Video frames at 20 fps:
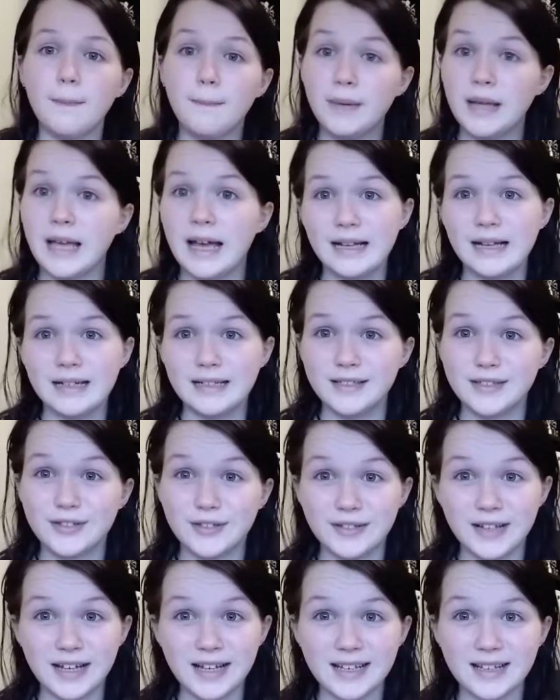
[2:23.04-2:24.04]
yeah, so
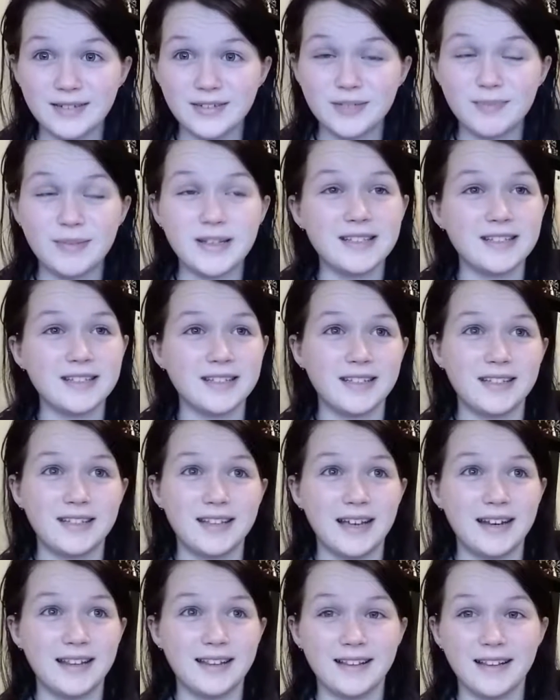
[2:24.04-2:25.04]
that was basically
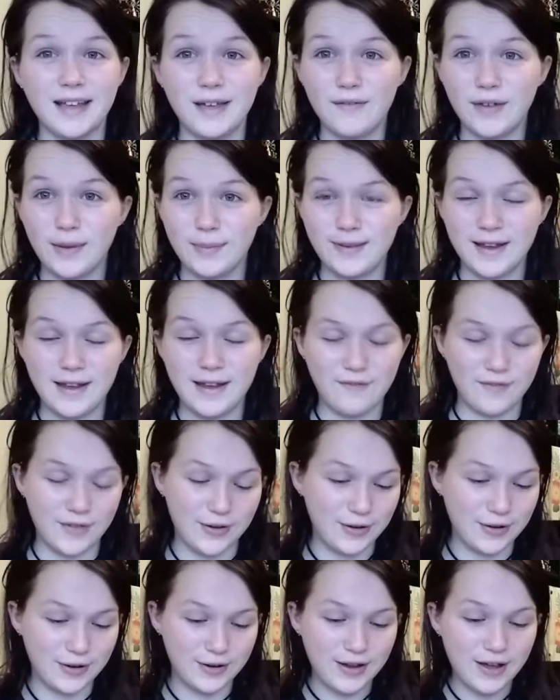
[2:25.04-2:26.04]
kind of the life update
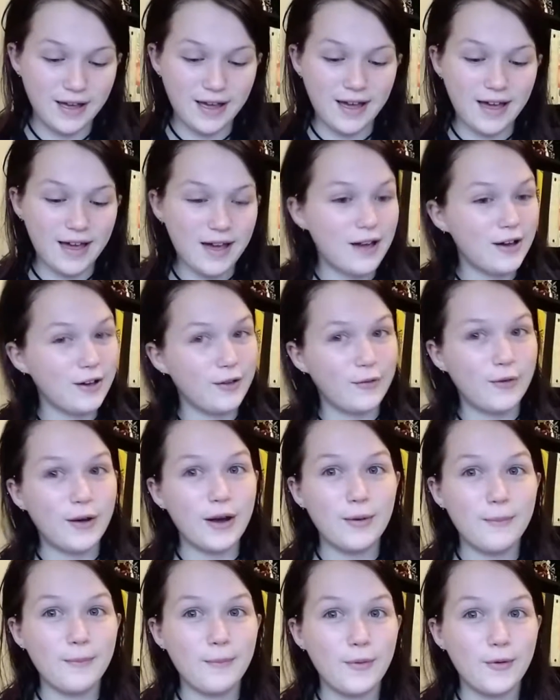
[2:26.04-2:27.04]
for
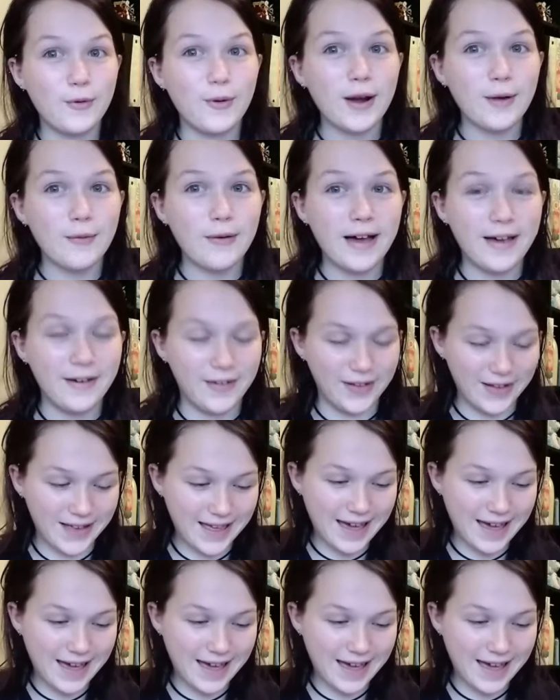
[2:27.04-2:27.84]
quite a while.